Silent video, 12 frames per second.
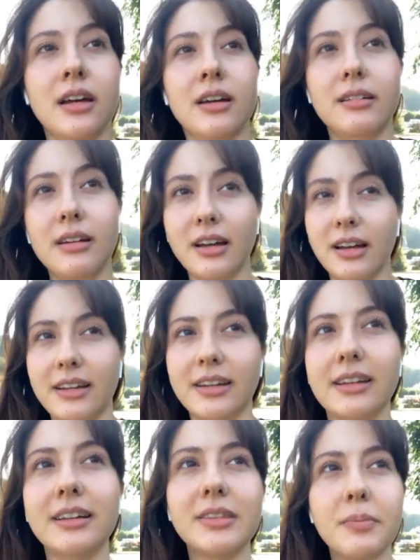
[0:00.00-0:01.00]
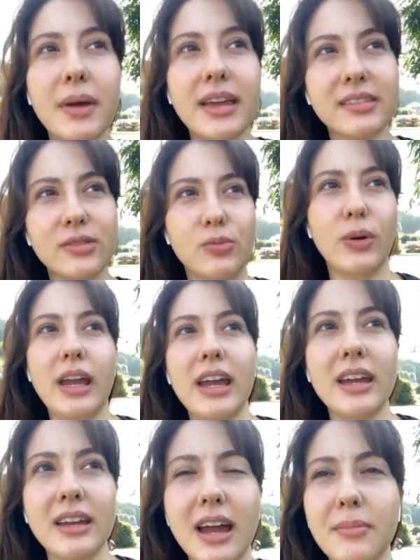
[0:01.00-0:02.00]
the best
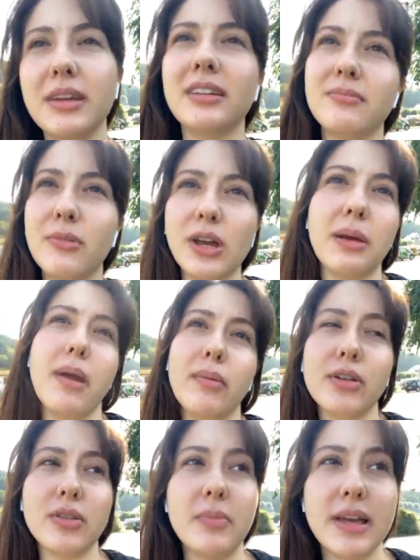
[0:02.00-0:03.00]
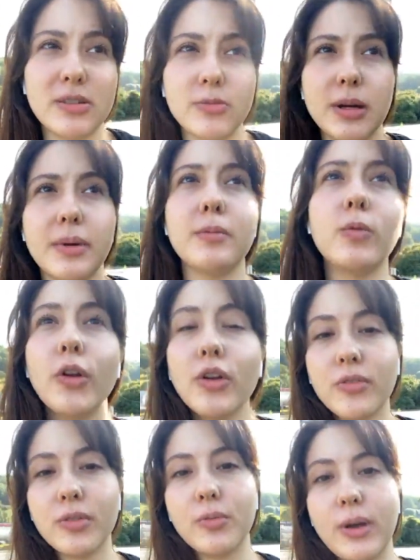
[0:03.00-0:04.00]
way, I mean, okay, maybe not the best way, but one
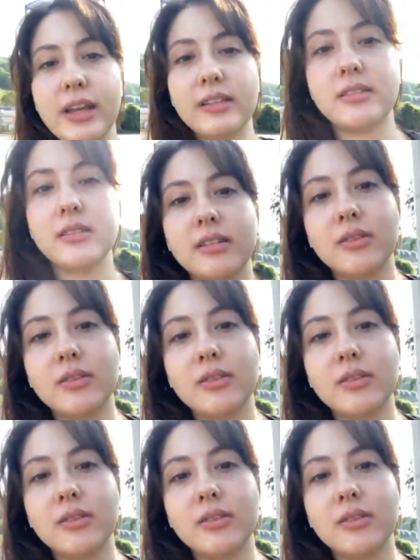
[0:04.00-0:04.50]
of the ways you